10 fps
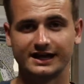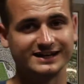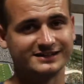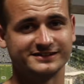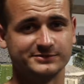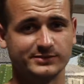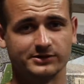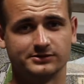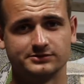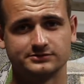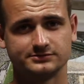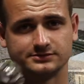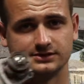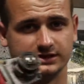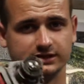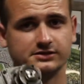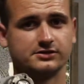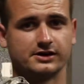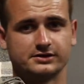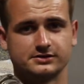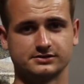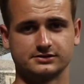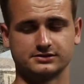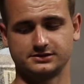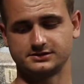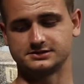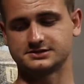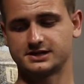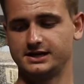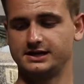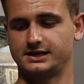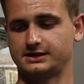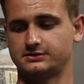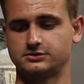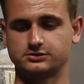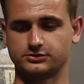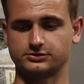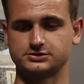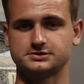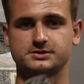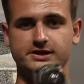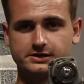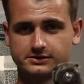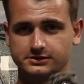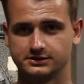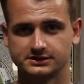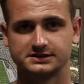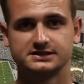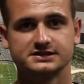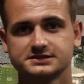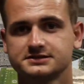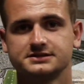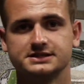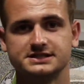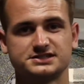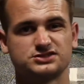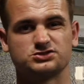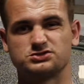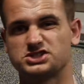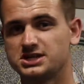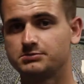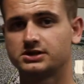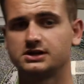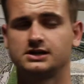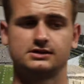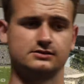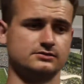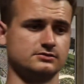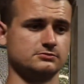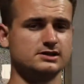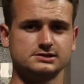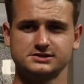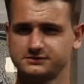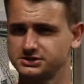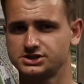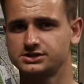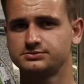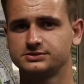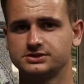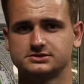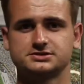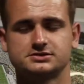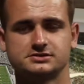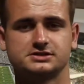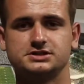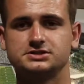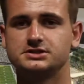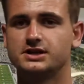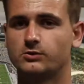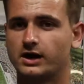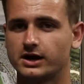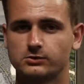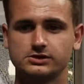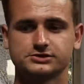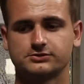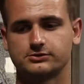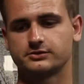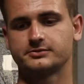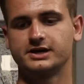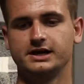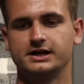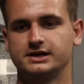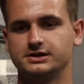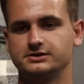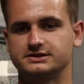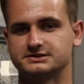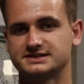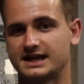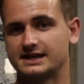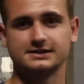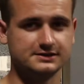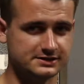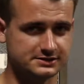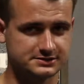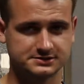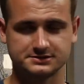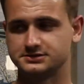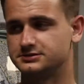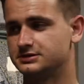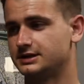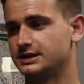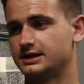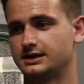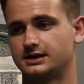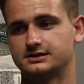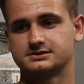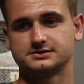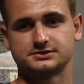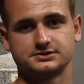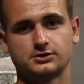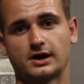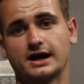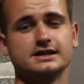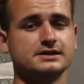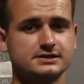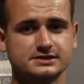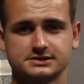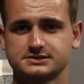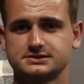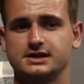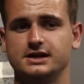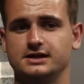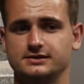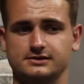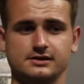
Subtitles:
anything metal, you need a grinder because it'll go through just about anything. You can get the discs. The discs are cheap, relatively cheap. You know, certain things you can get wire wheels for them. You can get sanding discs. You can get grinding discs, the